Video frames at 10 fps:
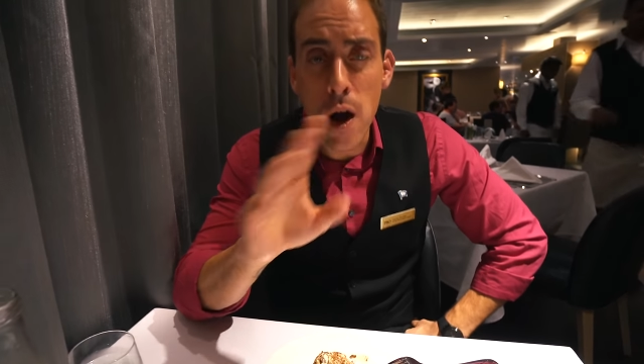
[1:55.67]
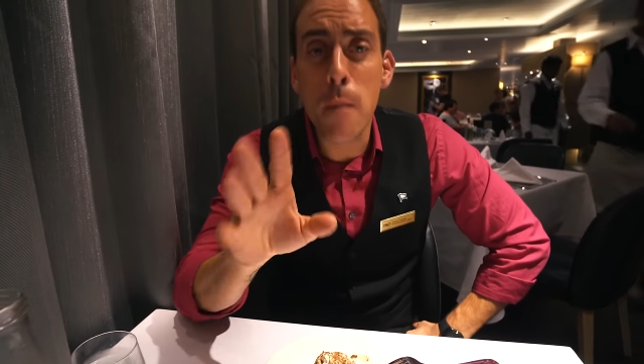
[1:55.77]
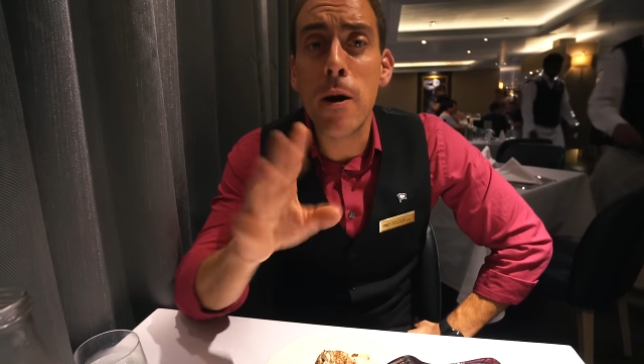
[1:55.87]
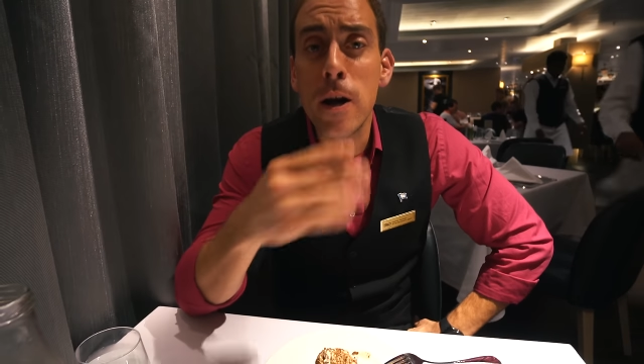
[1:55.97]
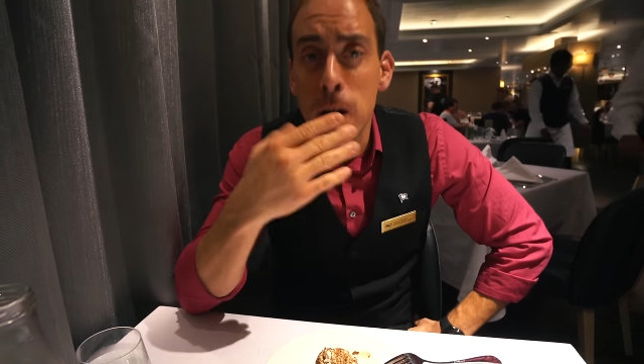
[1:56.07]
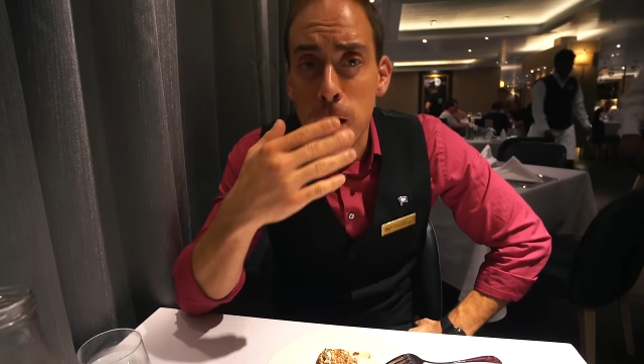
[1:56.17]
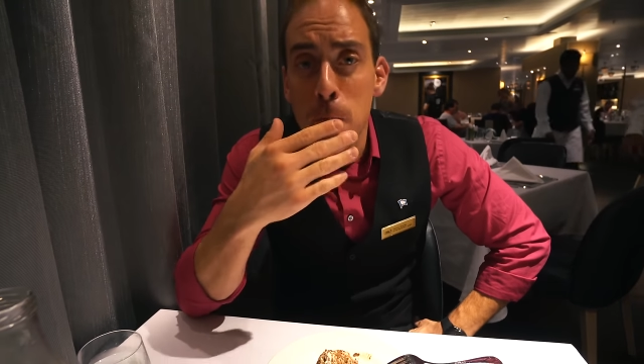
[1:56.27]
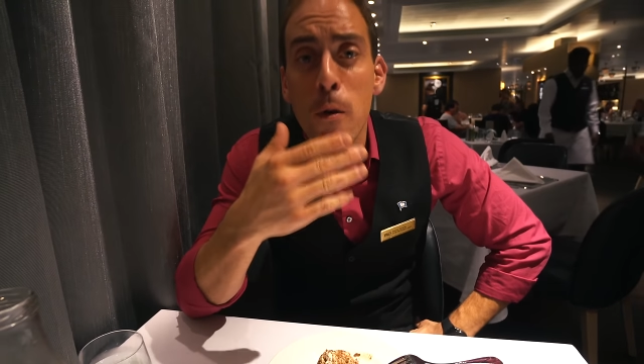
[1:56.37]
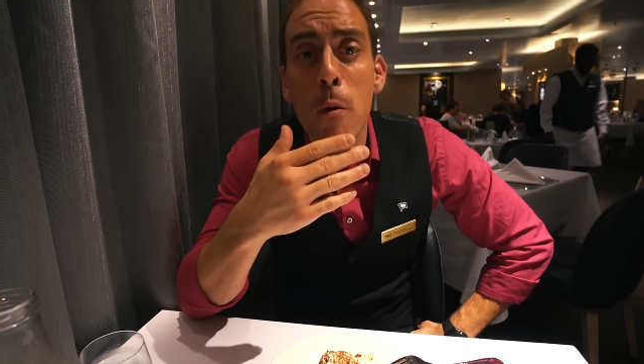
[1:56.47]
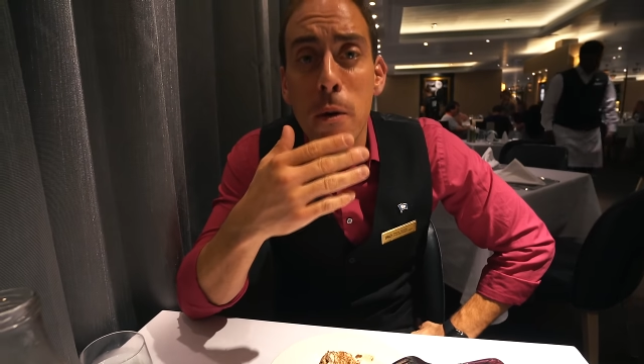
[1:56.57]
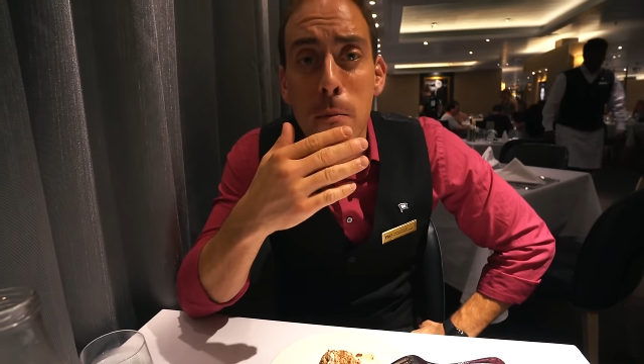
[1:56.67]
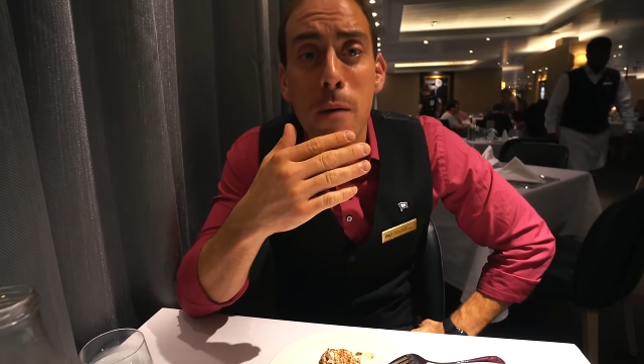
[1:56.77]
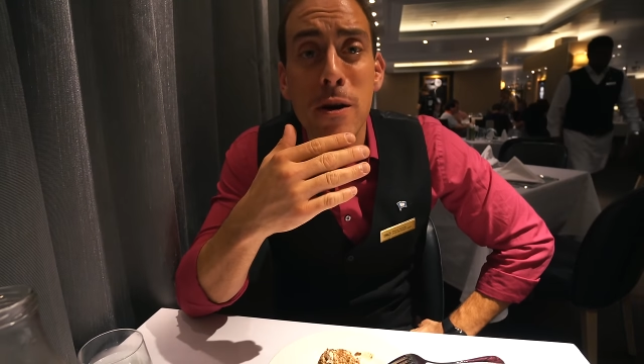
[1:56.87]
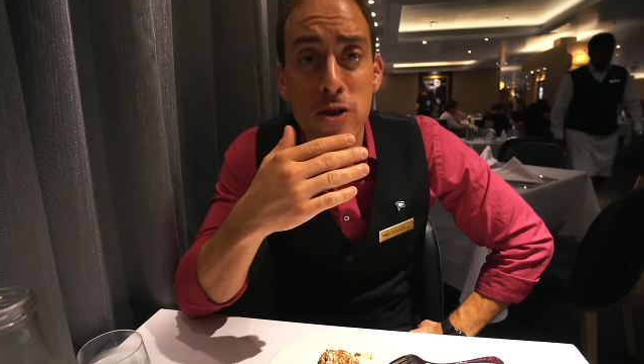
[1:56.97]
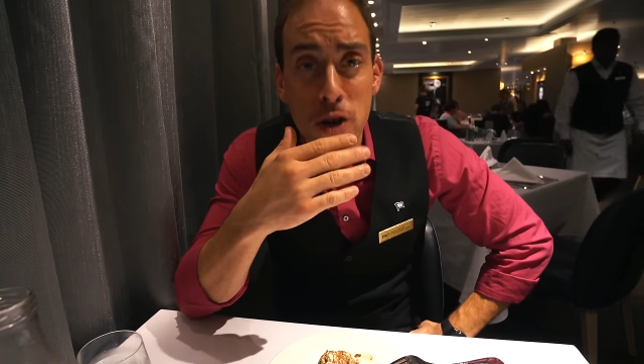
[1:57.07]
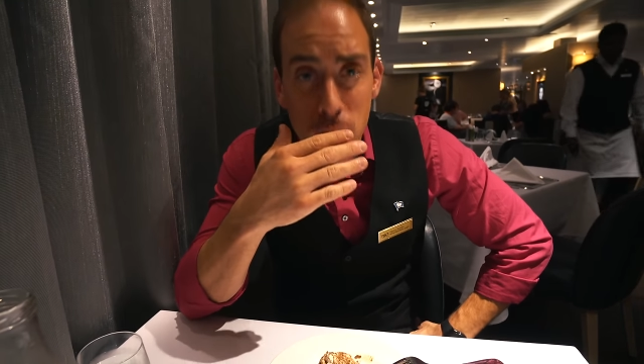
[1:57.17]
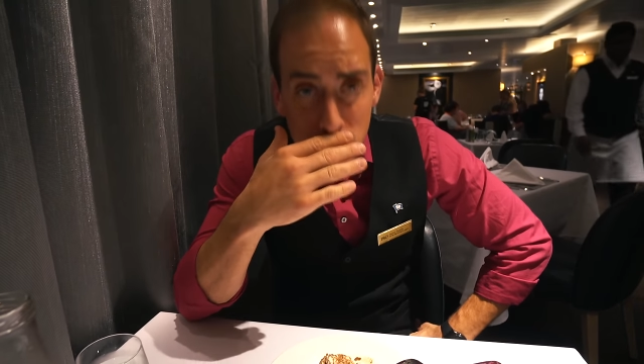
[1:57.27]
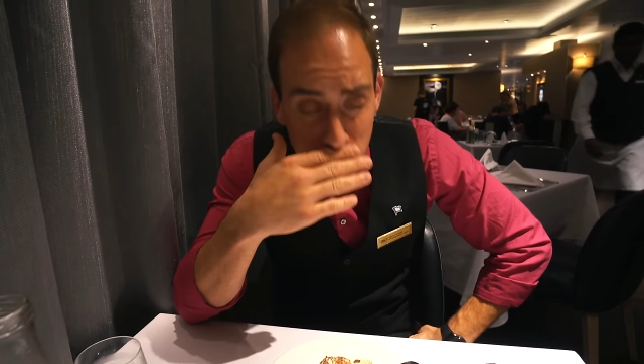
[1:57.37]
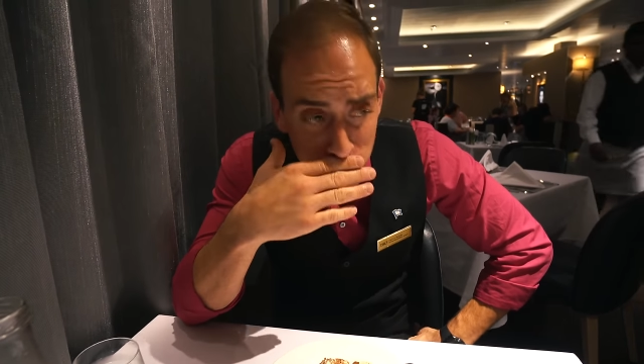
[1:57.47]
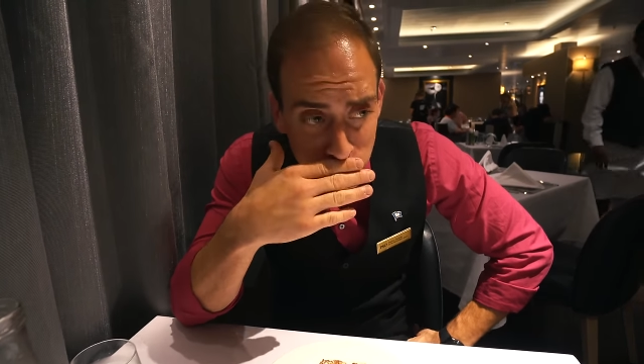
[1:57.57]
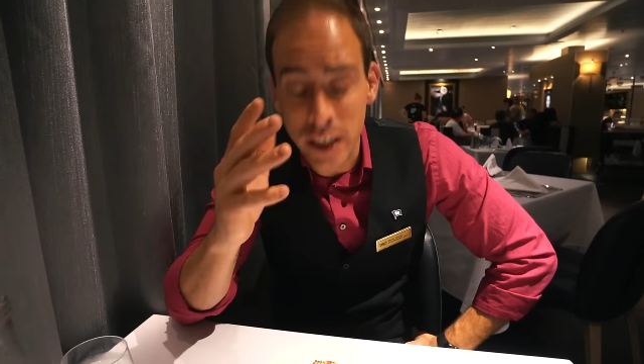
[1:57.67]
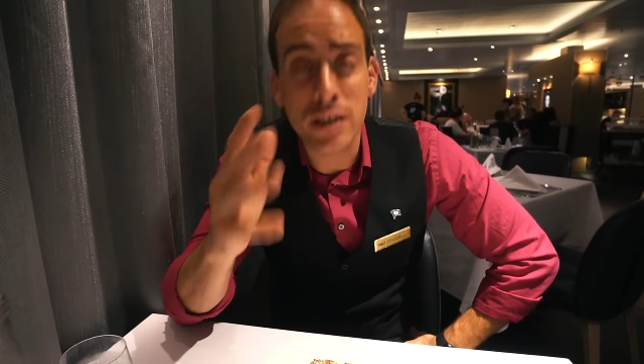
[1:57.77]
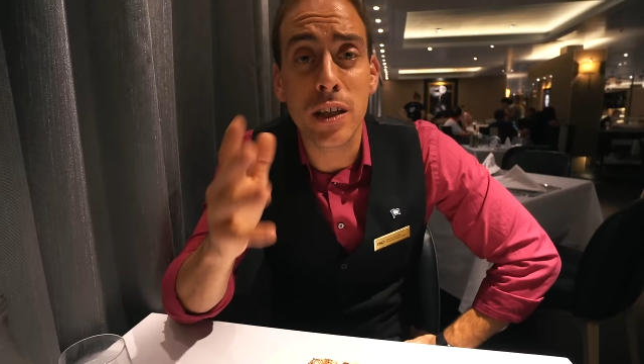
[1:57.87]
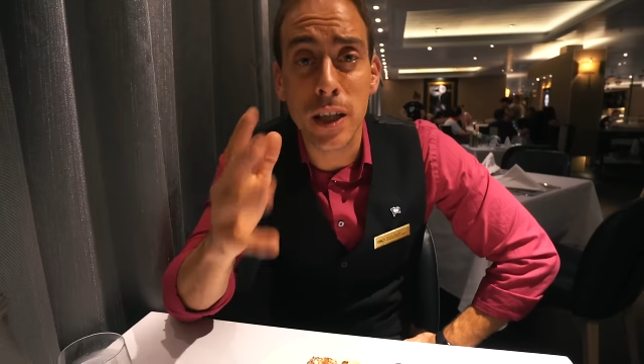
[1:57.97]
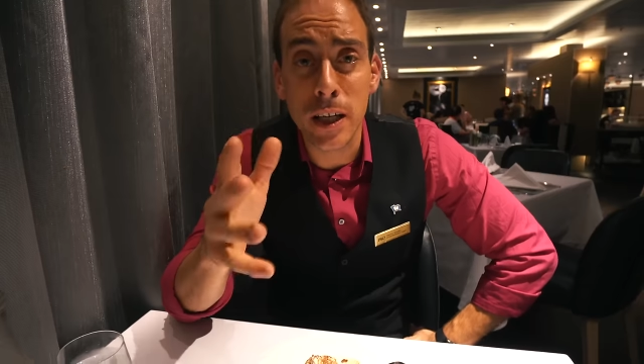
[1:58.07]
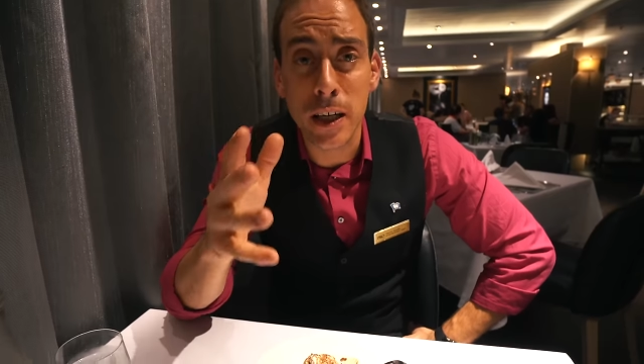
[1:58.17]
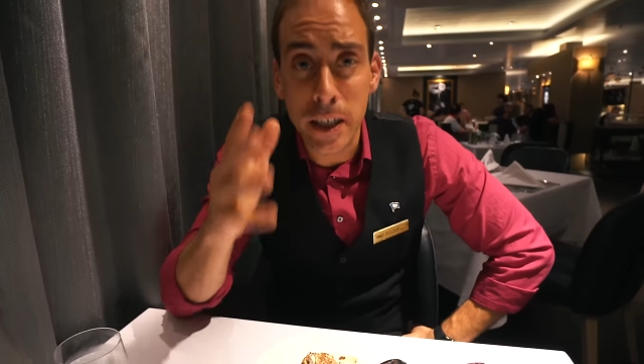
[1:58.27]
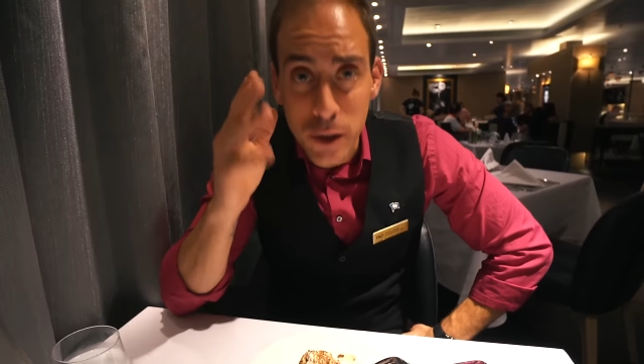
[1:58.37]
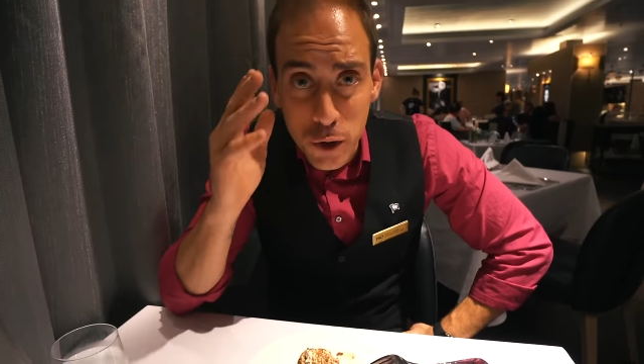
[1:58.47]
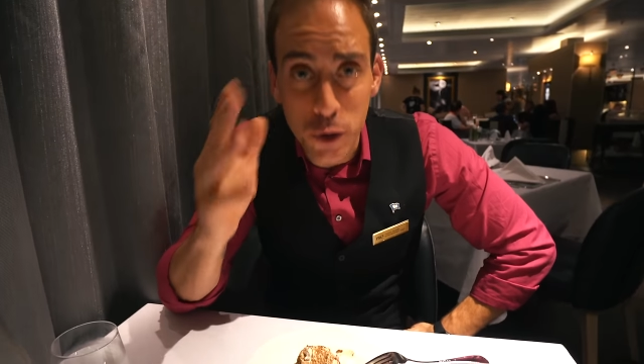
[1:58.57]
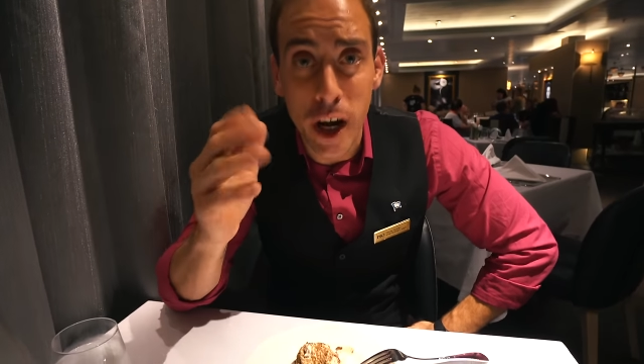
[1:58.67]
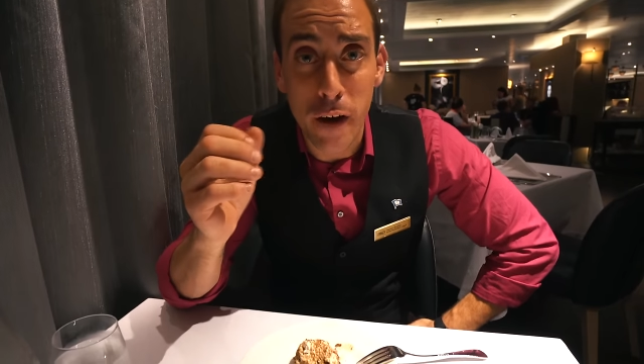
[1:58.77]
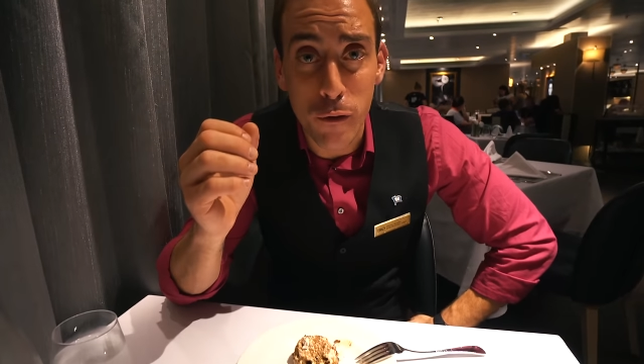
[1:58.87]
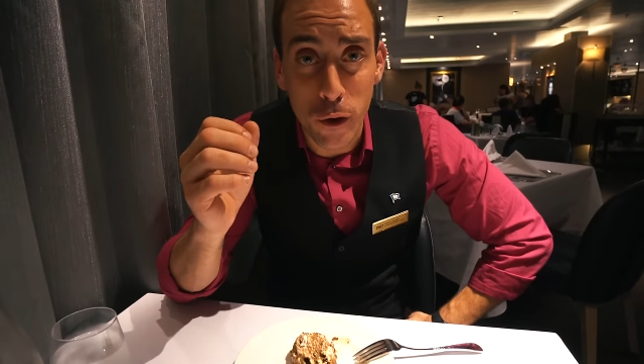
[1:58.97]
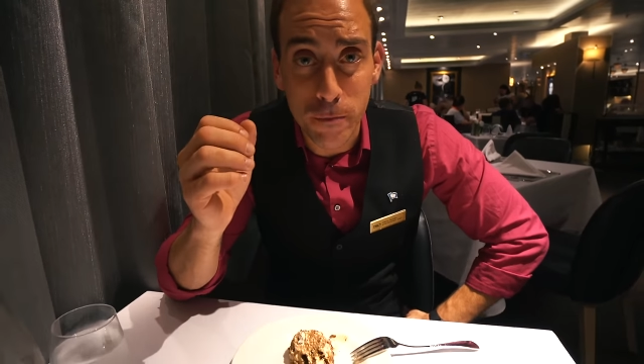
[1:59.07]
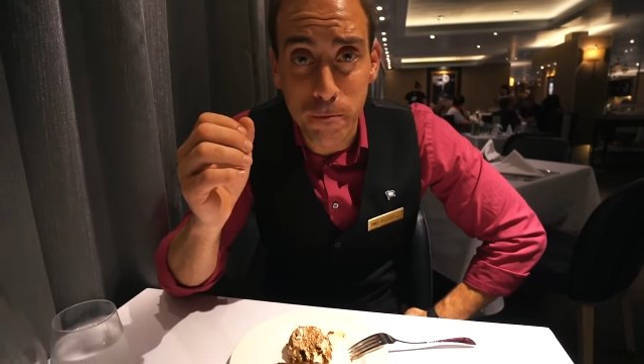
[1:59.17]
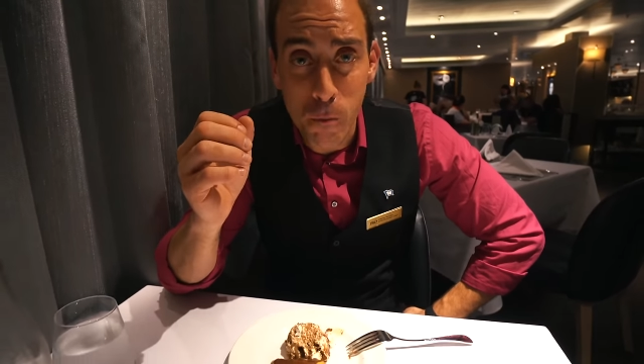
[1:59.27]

I might need a moment by myself. It's literally to die for.